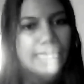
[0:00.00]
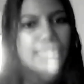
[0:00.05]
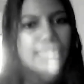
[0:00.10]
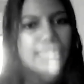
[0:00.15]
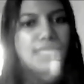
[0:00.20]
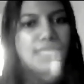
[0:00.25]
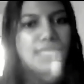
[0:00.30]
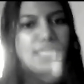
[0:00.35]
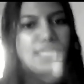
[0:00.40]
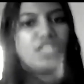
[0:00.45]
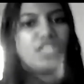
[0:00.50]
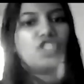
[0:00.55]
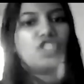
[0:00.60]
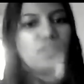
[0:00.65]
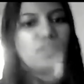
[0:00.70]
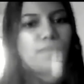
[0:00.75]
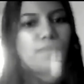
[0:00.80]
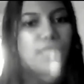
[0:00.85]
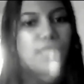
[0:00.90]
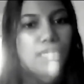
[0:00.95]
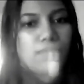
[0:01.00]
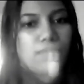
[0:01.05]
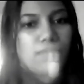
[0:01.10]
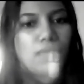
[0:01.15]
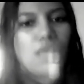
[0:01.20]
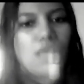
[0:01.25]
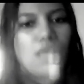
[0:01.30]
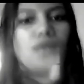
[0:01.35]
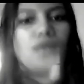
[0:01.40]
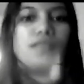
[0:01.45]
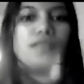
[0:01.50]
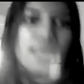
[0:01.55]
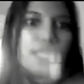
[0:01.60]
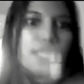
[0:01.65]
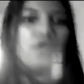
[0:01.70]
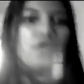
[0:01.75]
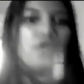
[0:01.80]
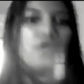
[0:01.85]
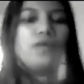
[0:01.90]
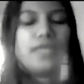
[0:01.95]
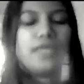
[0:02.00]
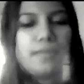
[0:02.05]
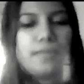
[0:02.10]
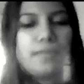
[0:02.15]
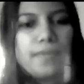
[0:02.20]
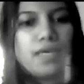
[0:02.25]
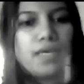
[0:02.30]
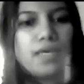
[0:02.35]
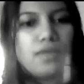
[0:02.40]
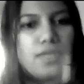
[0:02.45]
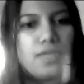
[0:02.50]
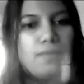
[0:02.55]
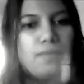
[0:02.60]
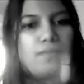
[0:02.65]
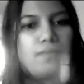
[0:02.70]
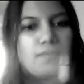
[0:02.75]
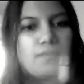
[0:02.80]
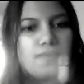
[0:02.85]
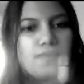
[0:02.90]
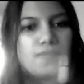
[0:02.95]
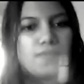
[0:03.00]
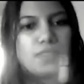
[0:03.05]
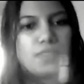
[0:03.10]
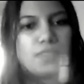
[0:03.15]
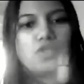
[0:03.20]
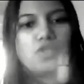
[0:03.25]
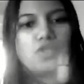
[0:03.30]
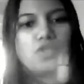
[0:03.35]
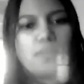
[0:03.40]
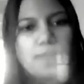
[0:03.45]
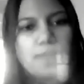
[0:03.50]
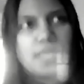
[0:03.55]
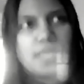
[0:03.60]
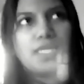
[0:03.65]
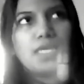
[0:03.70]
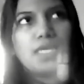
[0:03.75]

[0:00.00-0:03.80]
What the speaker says: in the leadership team, then you'll need bigger team. So the bigger